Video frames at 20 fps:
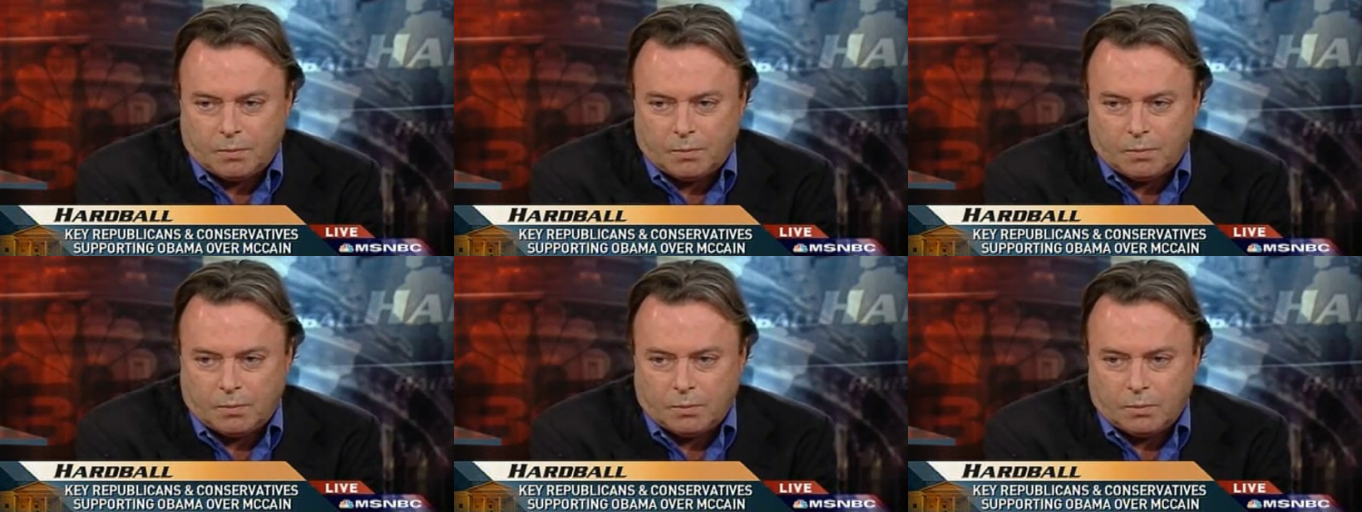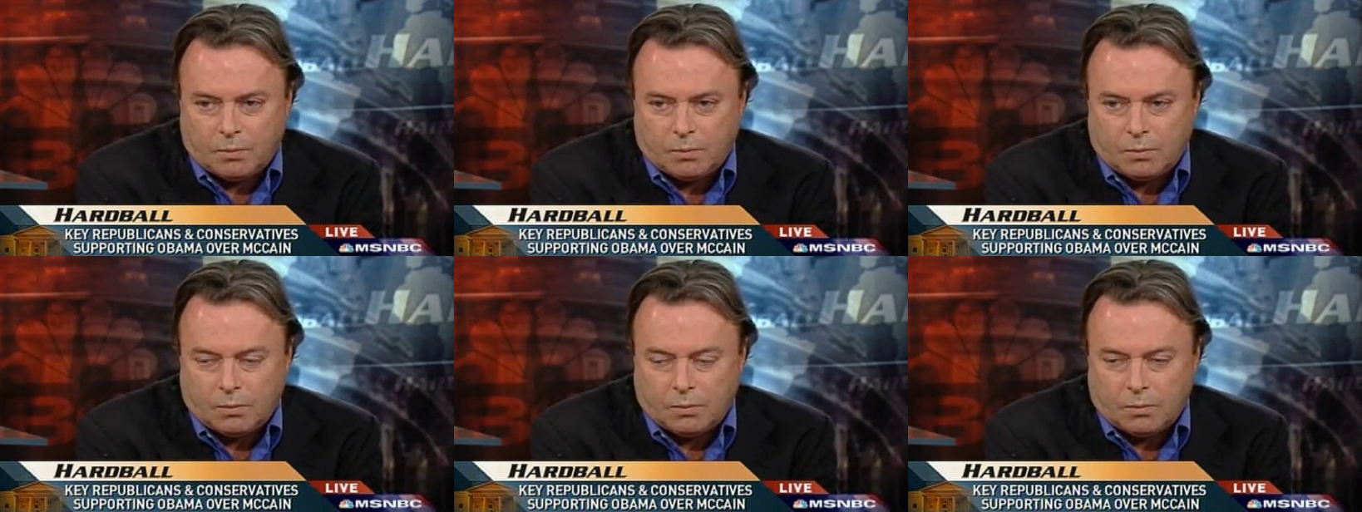you
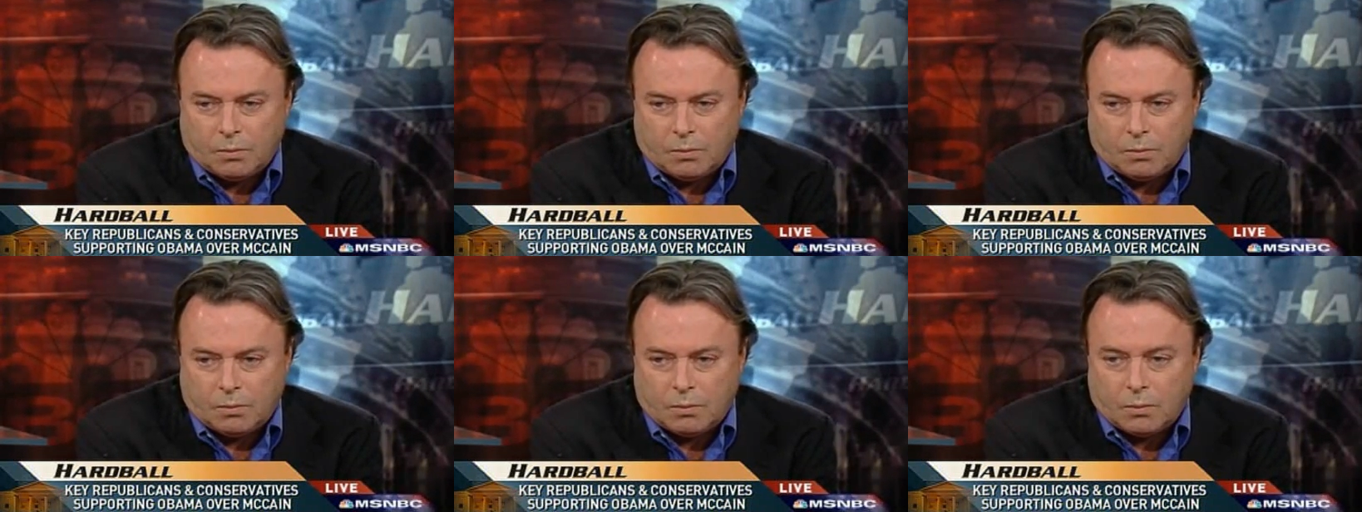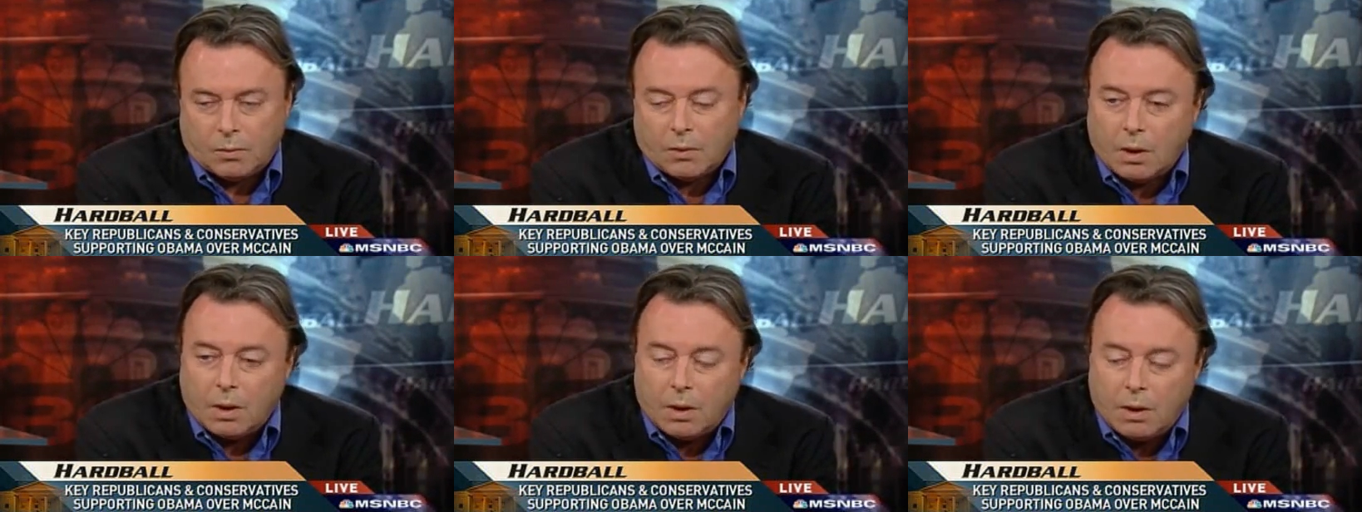believe.
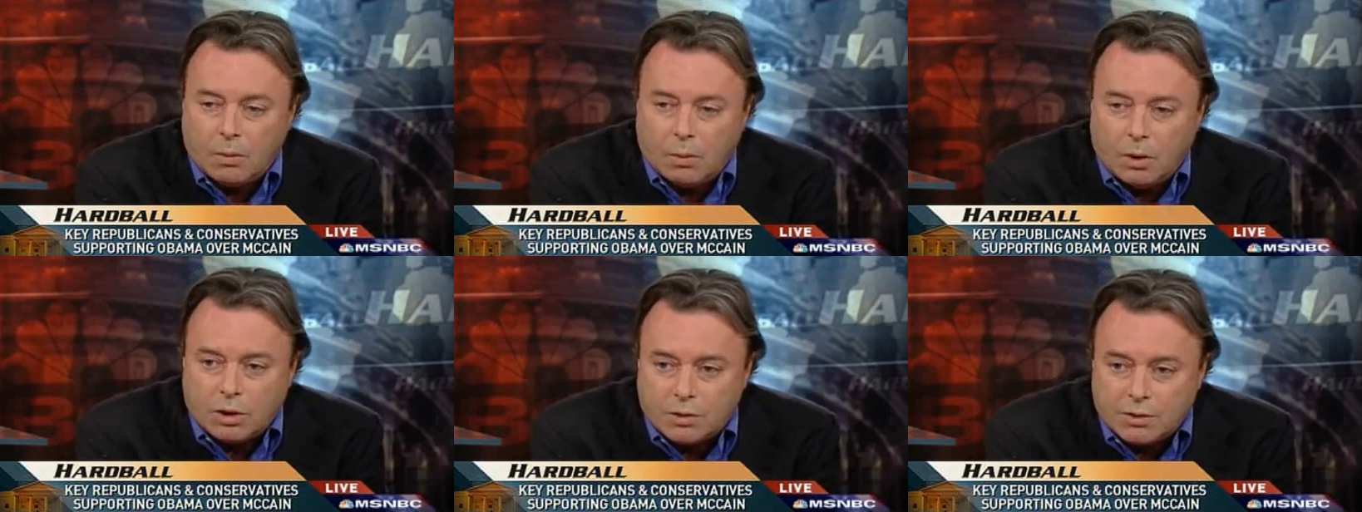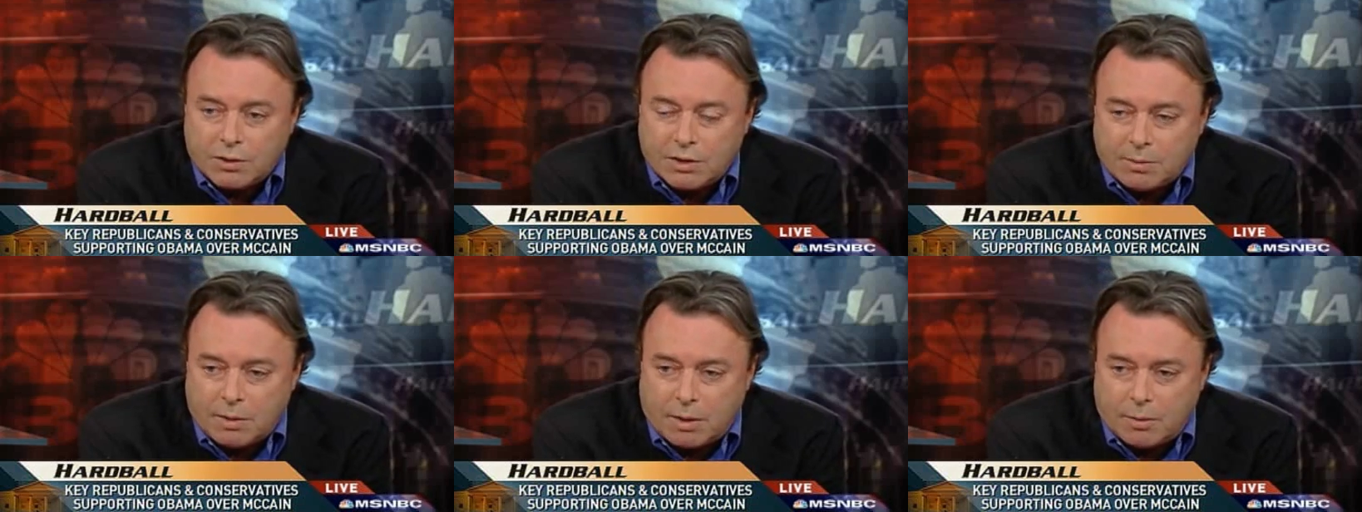Which
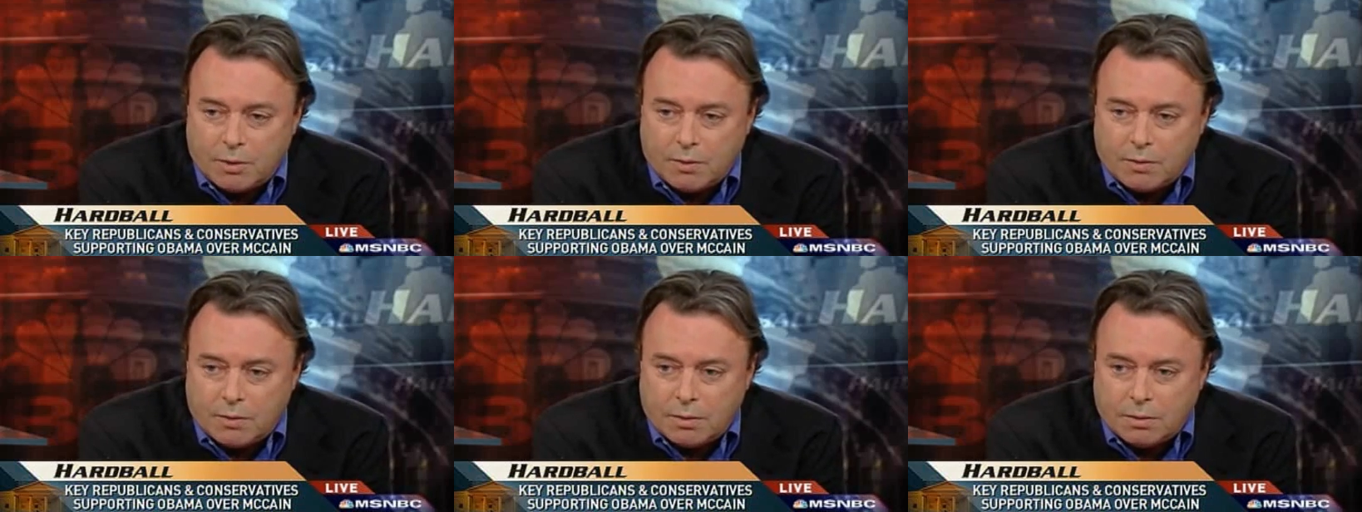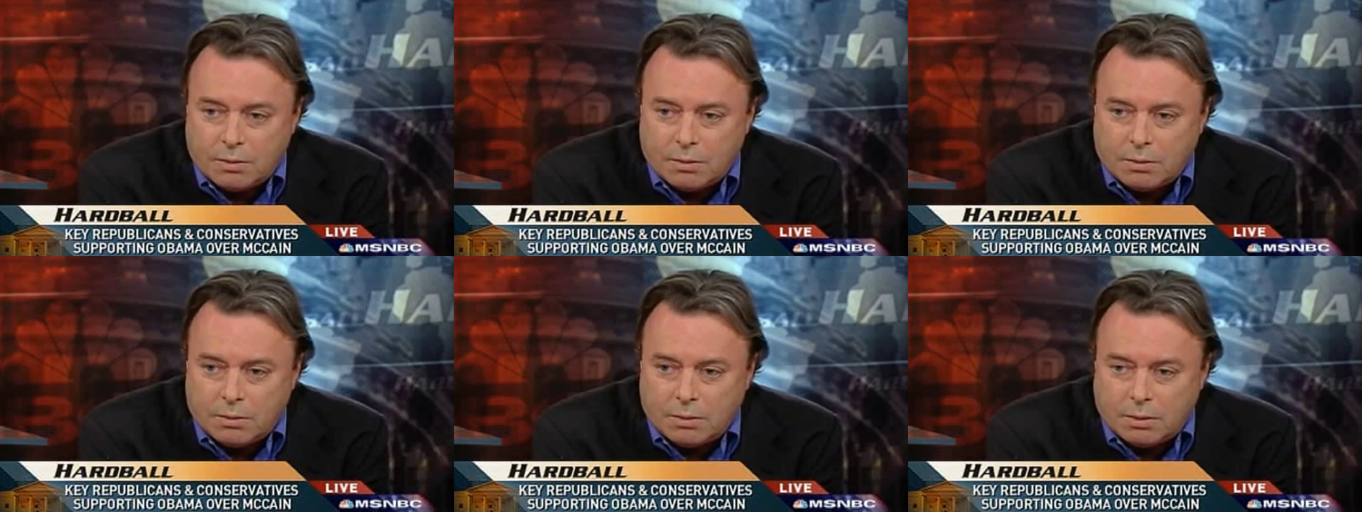was a smart going
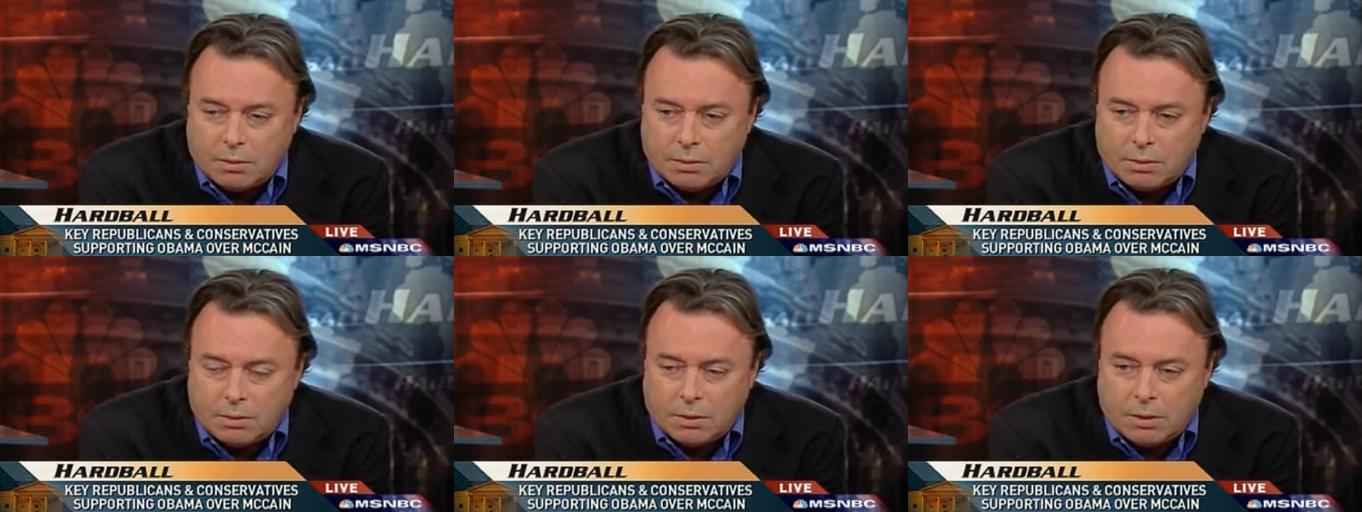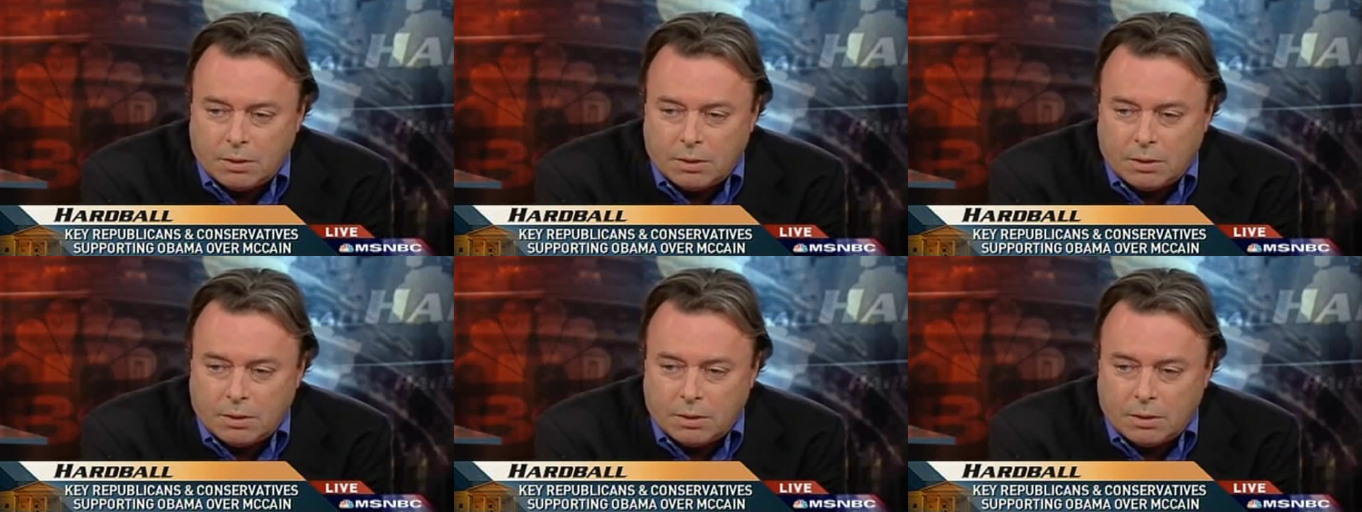into Iraq.